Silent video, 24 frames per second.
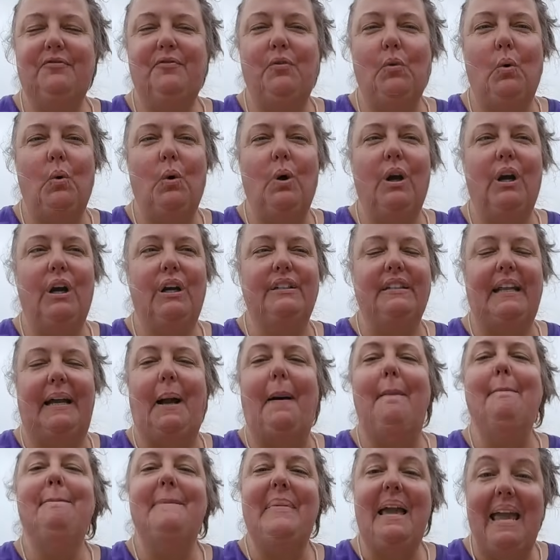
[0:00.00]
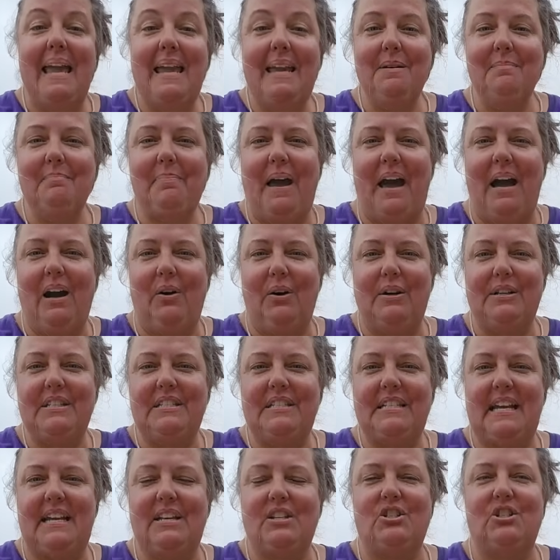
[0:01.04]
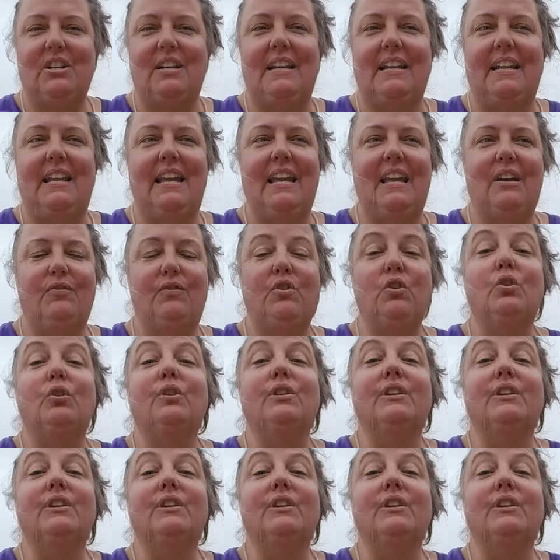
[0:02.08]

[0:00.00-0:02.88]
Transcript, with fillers: for like a main power station if you're